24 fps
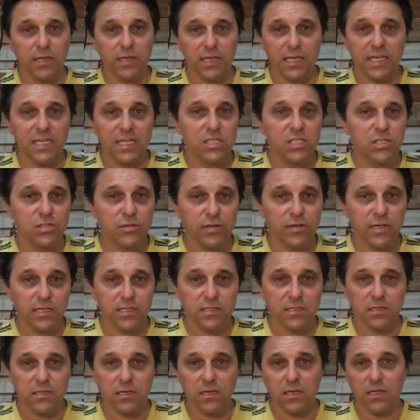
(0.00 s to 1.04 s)

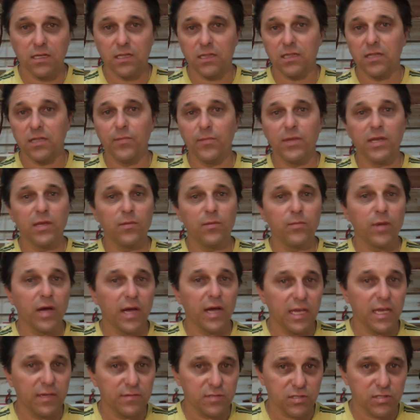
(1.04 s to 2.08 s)
Injuries, limiting
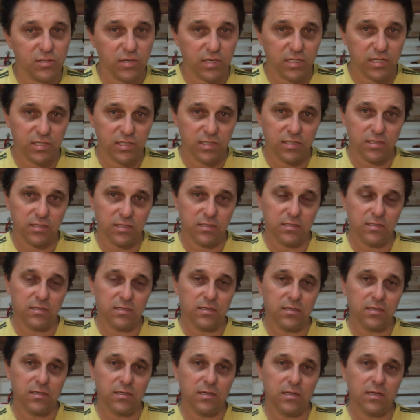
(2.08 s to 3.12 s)
belief structures.
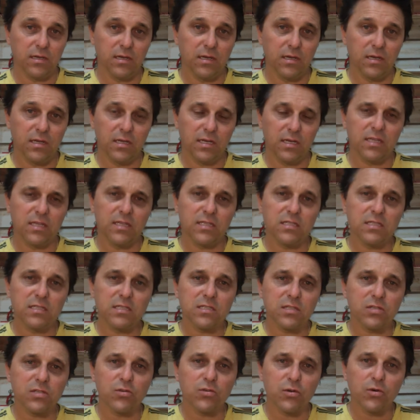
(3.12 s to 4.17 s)
Now this is
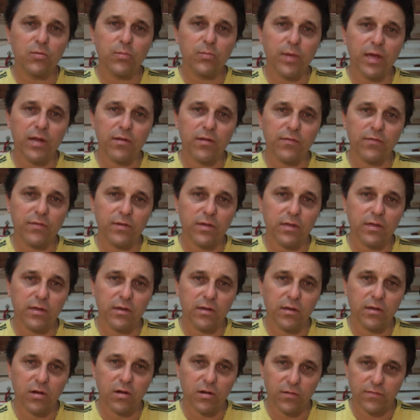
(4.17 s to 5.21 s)
the true benefit
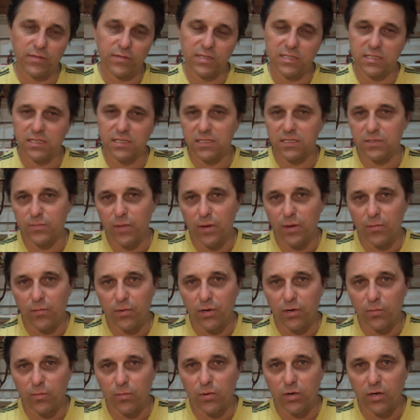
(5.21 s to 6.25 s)
of this
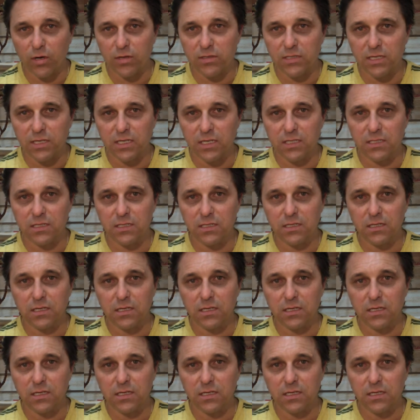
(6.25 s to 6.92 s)
dismembering process.